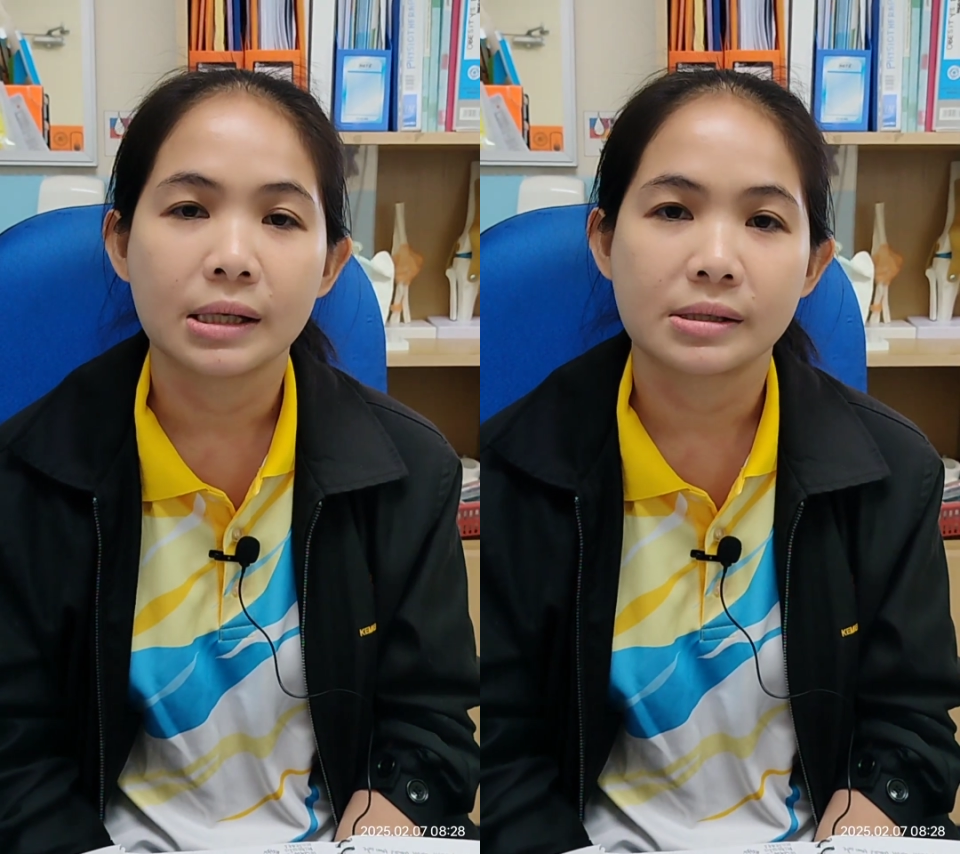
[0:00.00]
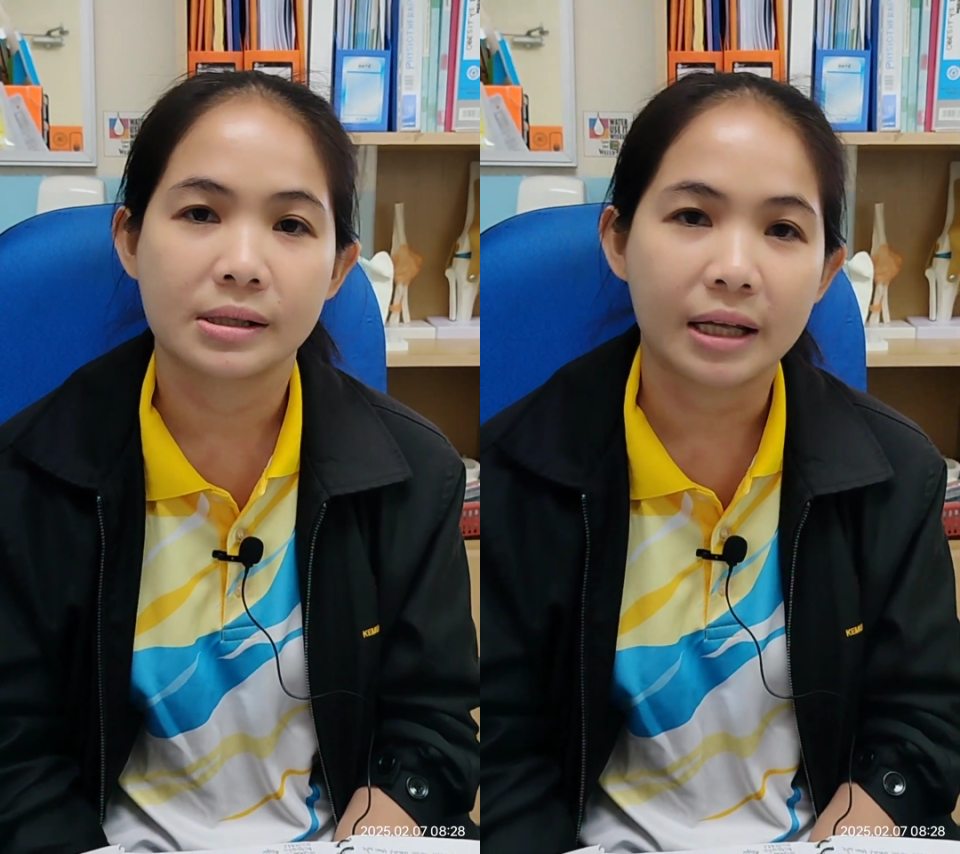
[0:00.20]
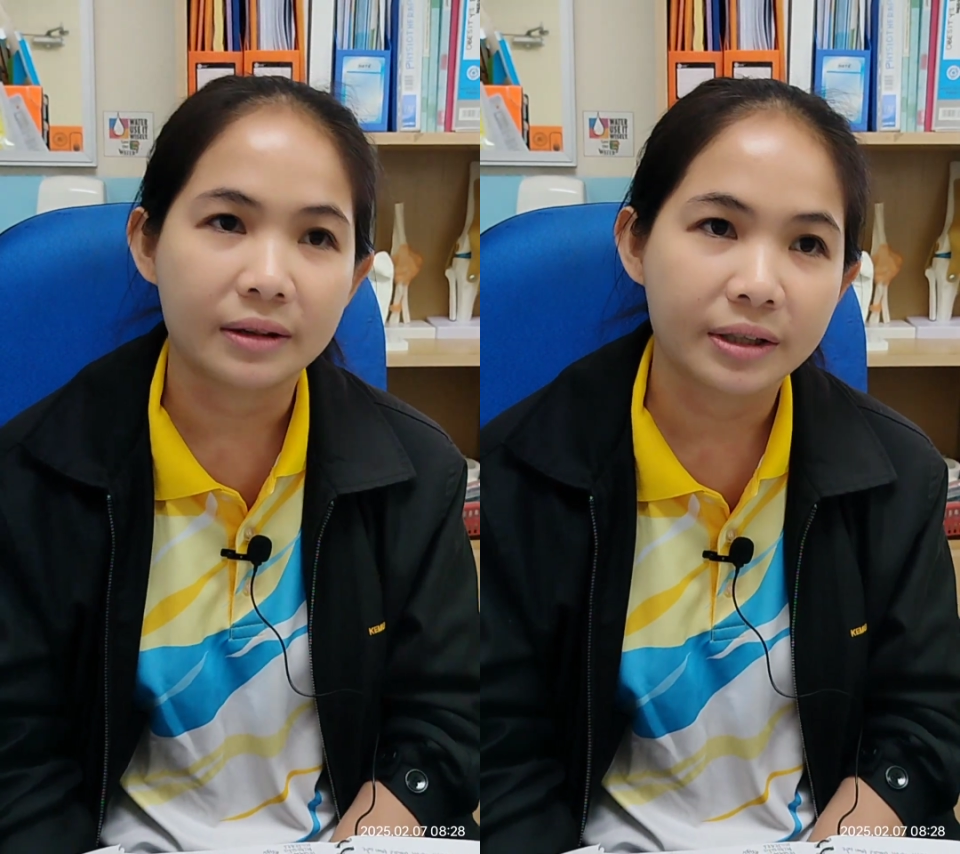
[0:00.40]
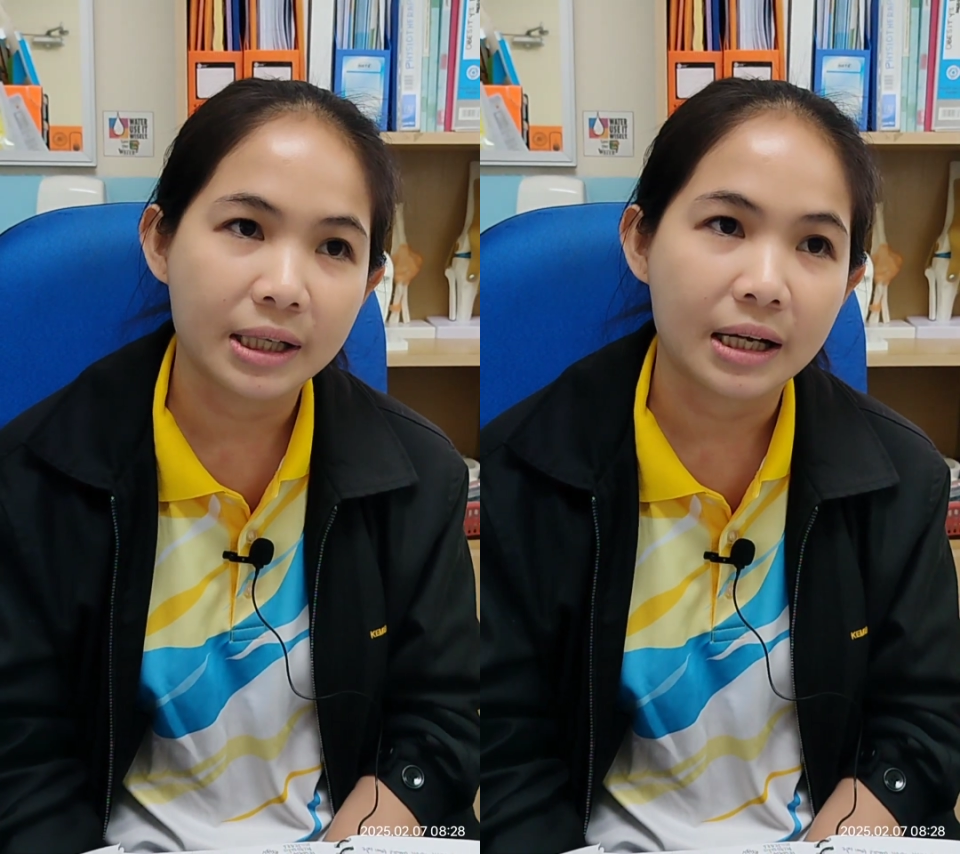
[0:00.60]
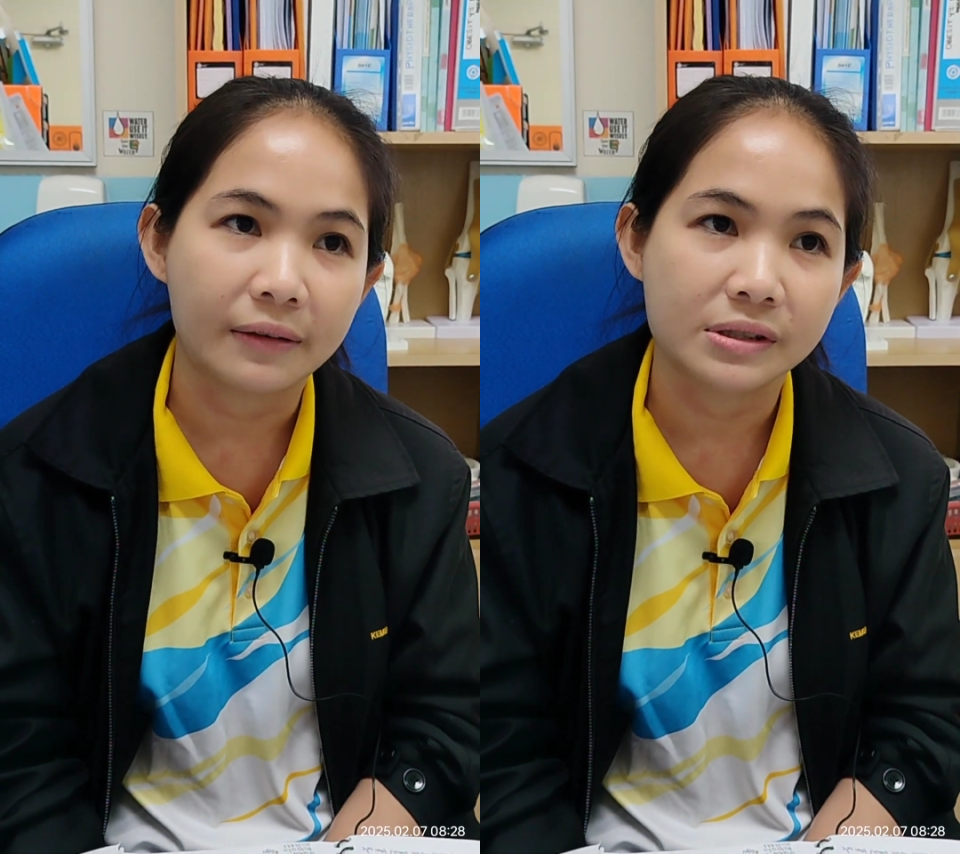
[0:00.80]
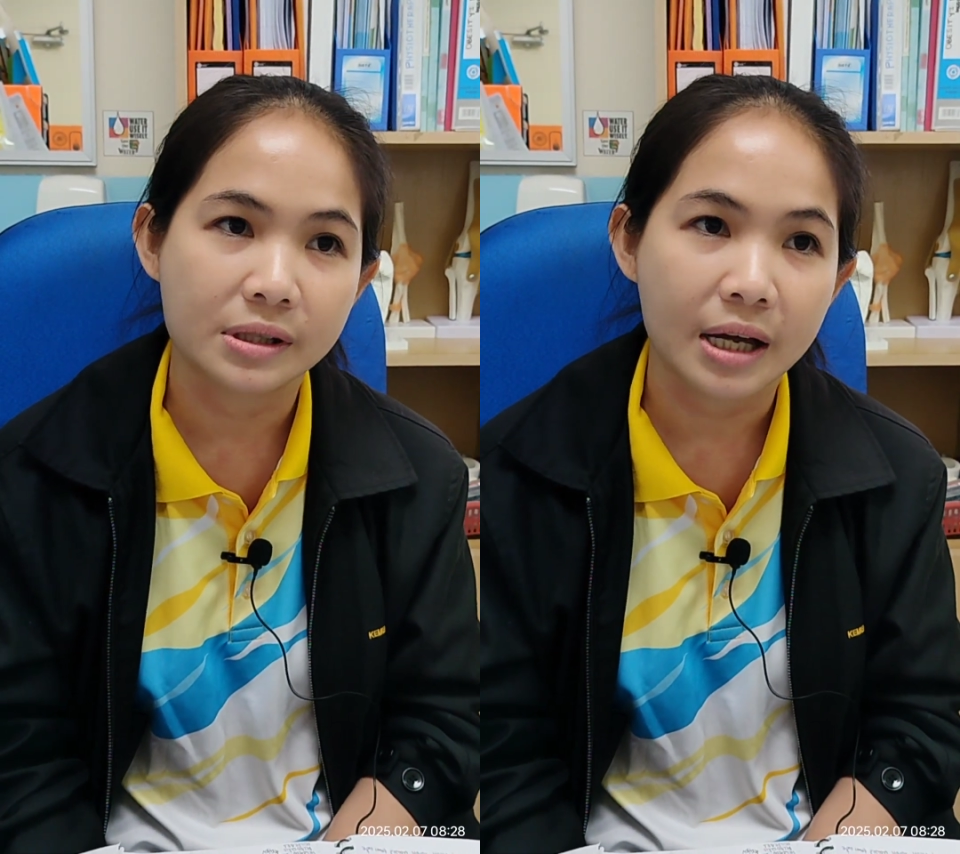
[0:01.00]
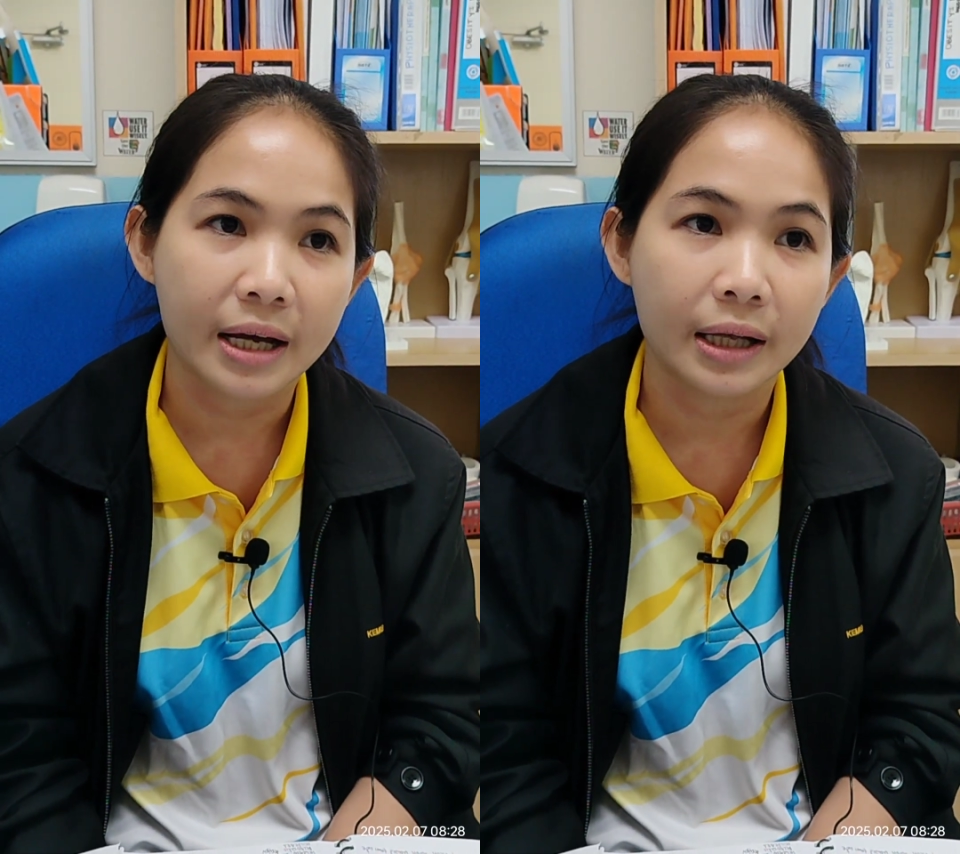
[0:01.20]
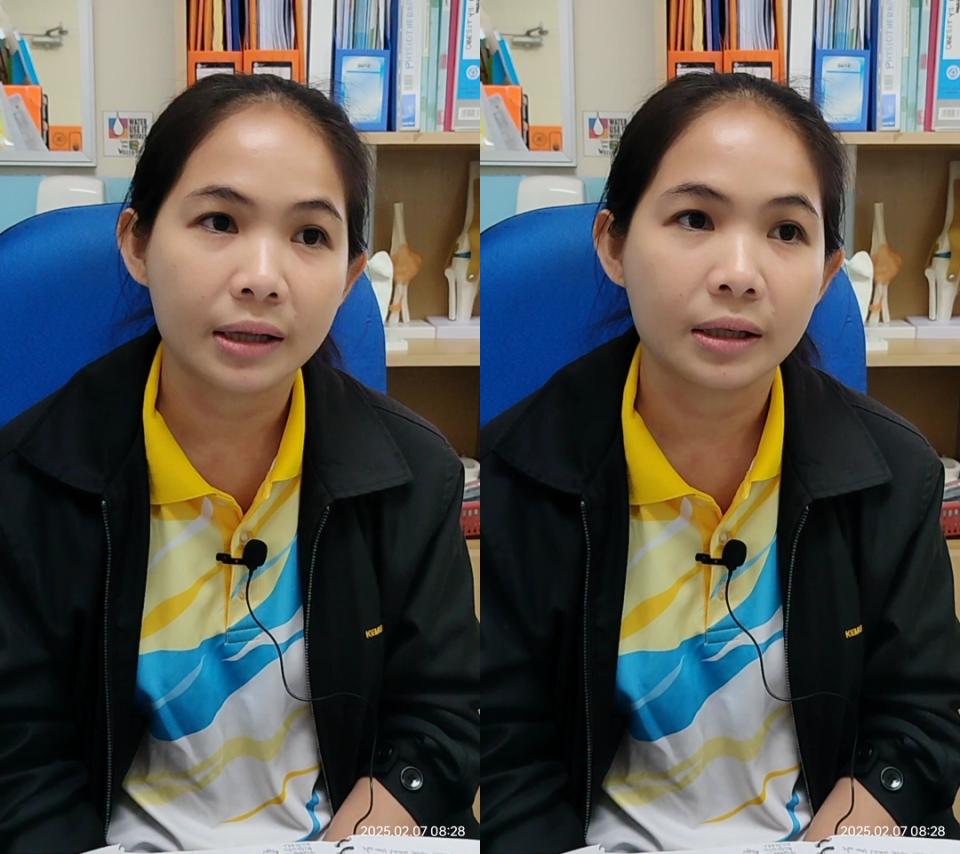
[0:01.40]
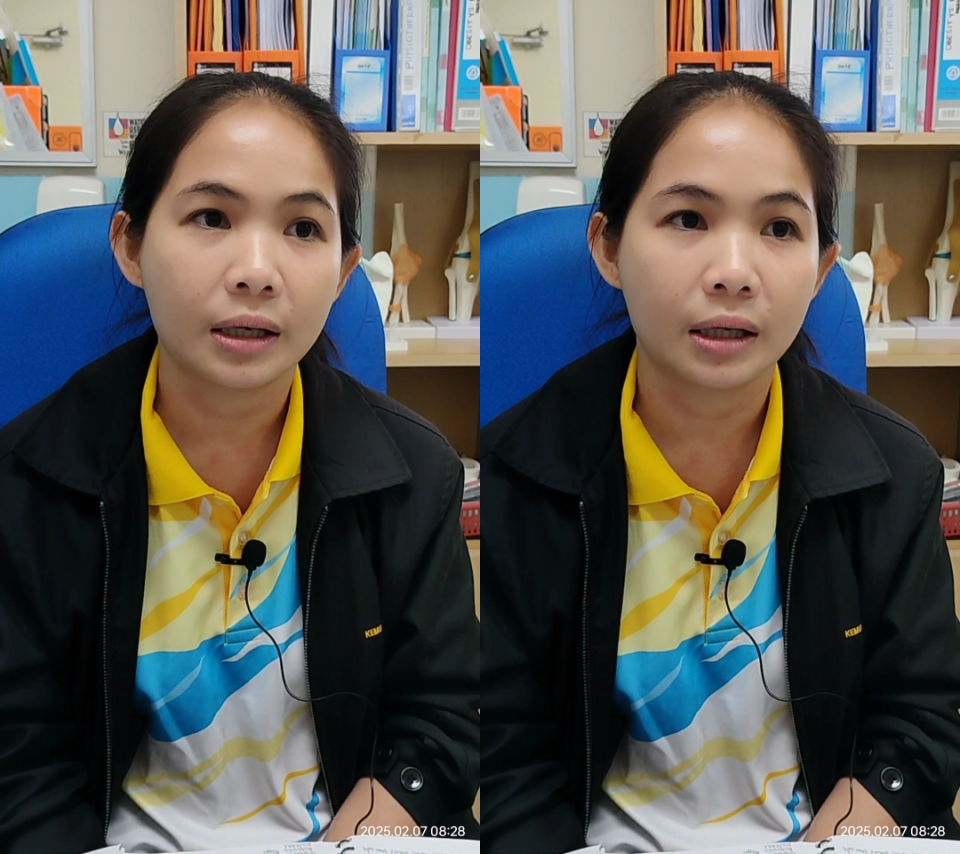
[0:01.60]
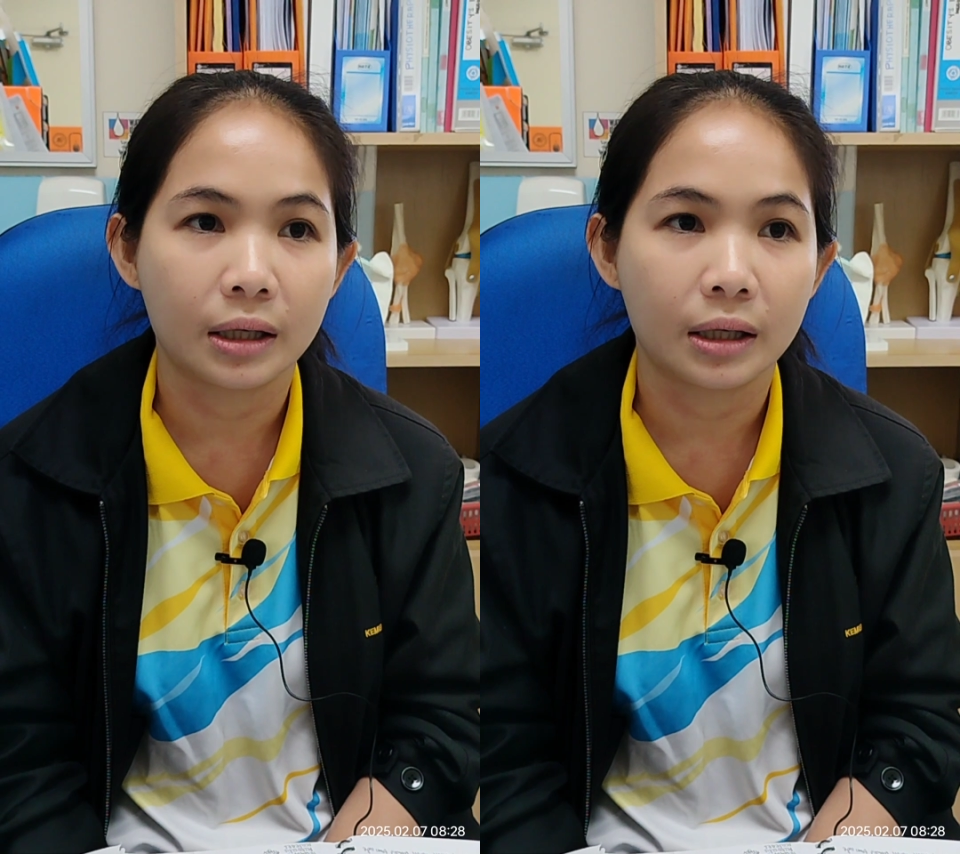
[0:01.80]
Sedentary lifestyle,